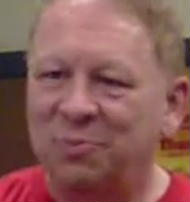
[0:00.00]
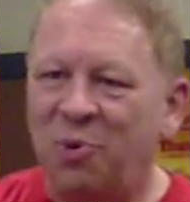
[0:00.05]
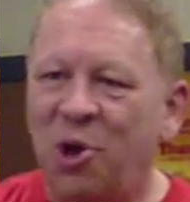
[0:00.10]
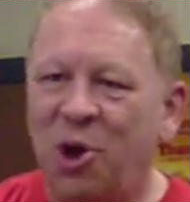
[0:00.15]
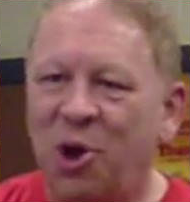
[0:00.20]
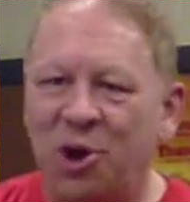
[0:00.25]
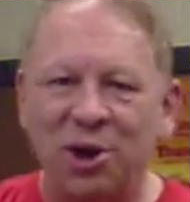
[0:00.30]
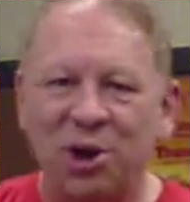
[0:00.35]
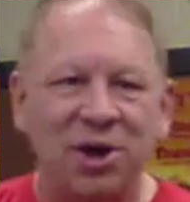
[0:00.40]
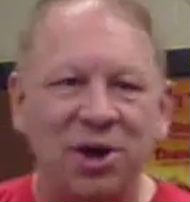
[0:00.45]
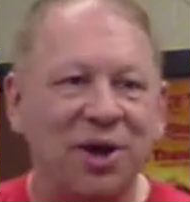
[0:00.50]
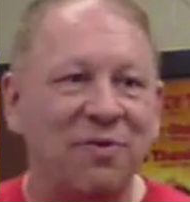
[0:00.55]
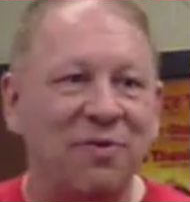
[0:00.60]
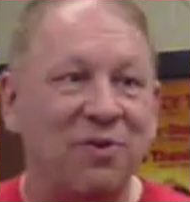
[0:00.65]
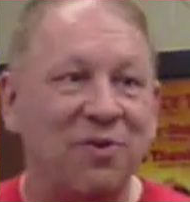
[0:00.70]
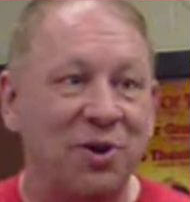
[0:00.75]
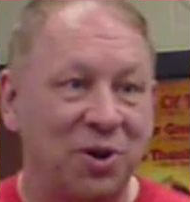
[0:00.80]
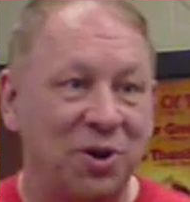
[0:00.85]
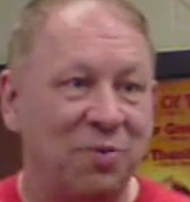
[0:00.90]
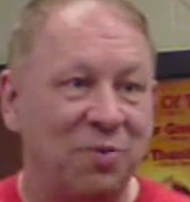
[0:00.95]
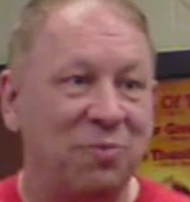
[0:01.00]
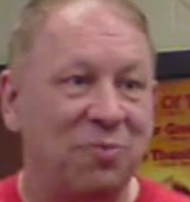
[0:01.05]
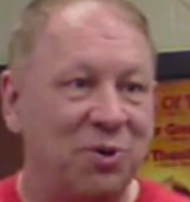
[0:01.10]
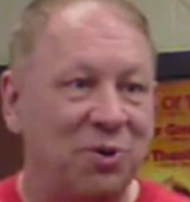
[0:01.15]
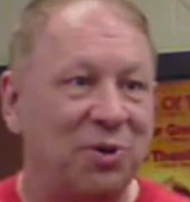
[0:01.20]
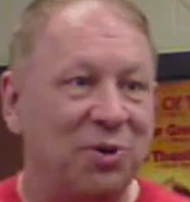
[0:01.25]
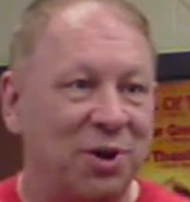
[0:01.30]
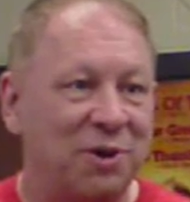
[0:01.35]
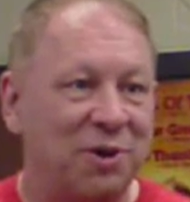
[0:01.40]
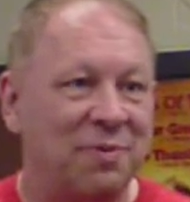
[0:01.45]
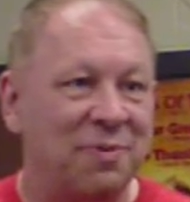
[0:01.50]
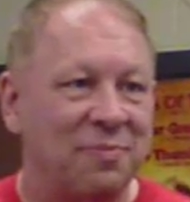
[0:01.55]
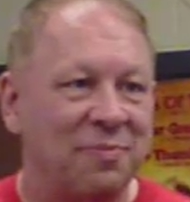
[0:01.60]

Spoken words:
part of your computer.